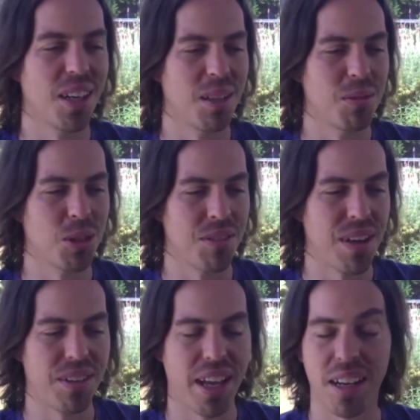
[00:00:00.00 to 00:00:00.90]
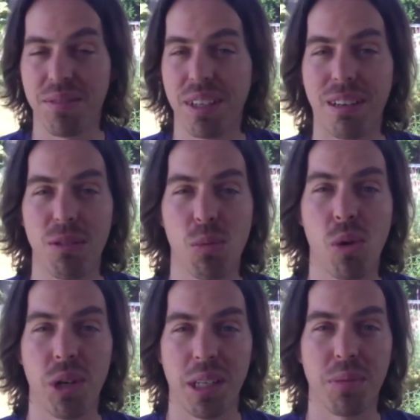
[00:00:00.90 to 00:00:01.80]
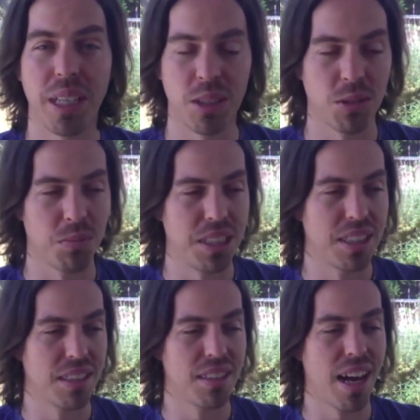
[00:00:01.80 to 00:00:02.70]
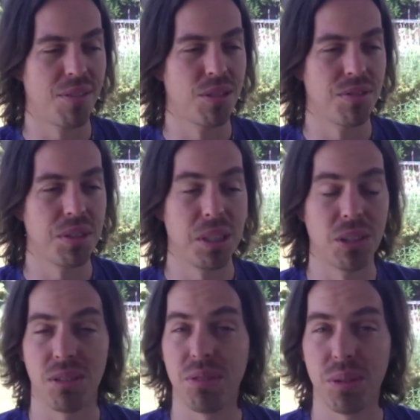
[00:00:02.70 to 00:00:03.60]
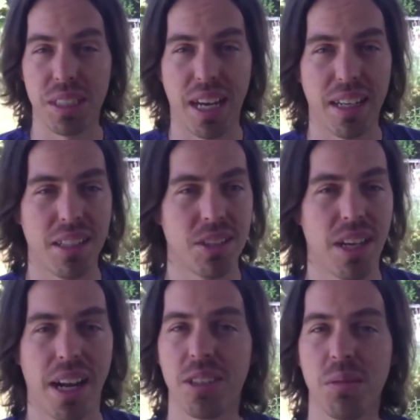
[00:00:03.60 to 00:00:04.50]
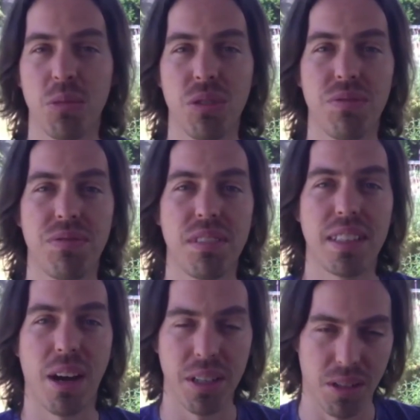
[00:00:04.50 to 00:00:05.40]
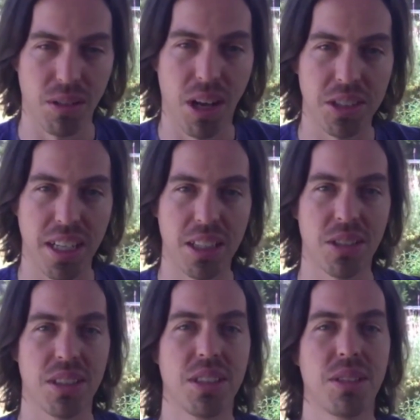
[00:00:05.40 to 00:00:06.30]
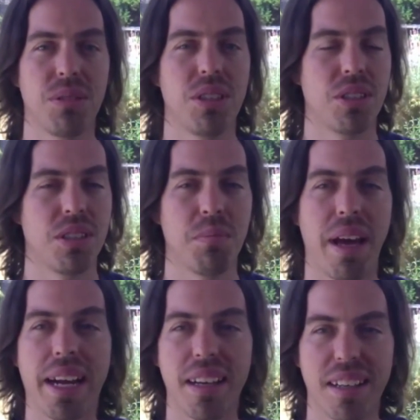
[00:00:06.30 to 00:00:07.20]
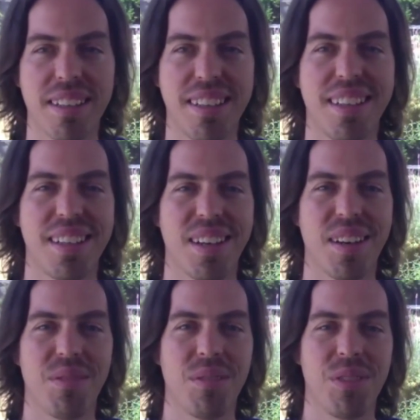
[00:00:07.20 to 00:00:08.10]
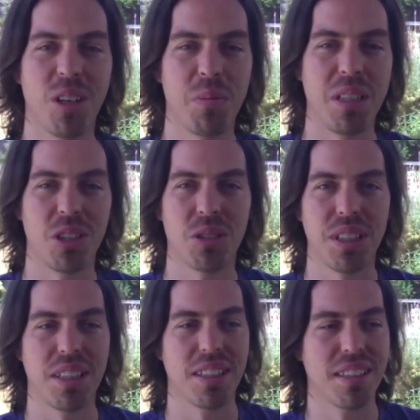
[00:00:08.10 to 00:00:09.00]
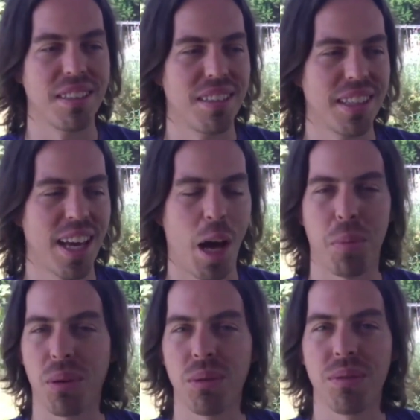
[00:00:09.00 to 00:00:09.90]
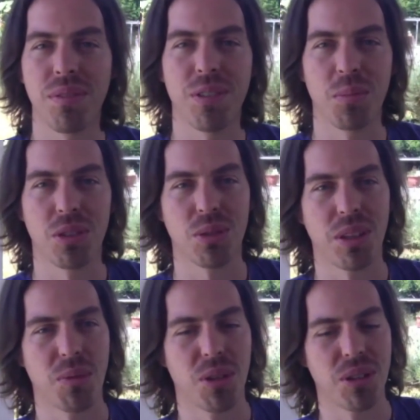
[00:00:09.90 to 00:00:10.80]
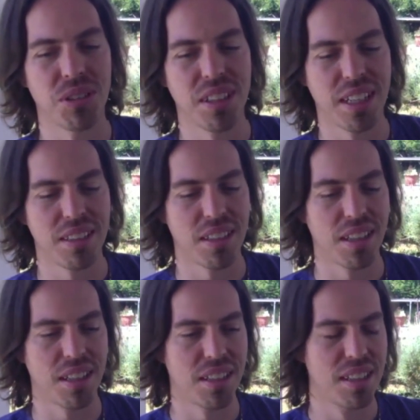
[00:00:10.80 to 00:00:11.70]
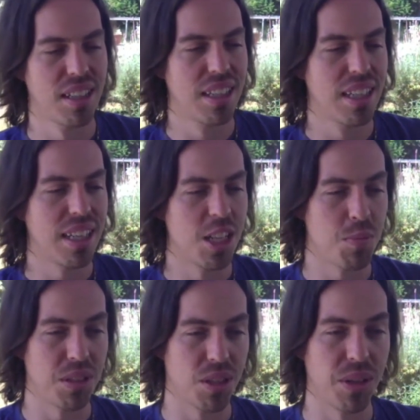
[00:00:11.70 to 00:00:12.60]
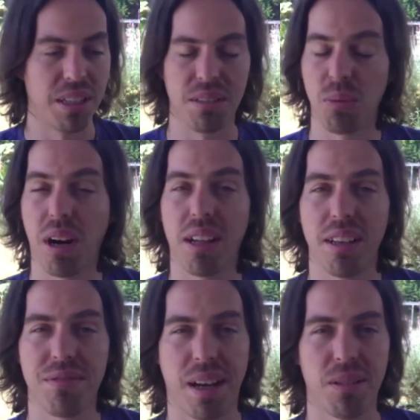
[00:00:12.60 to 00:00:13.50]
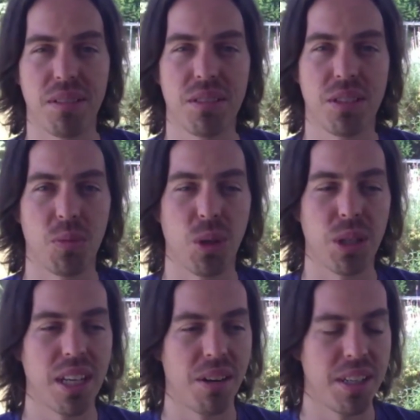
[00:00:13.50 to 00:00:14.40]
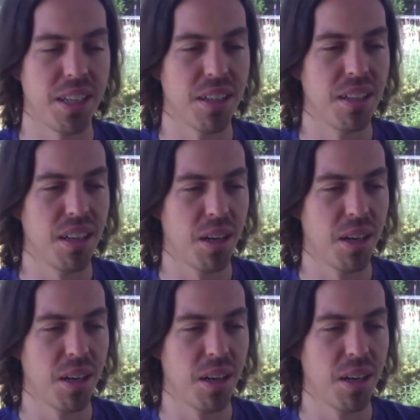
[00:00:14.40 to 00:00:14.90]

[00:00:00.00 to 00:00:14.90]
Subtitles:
So I found that a very rewarding place for me. And after a few years of doing that, I decided to move down here to Los Angeles, which is the mecca of the film industry and the capital of the film scoring world. And it's been going well. I found some work down here,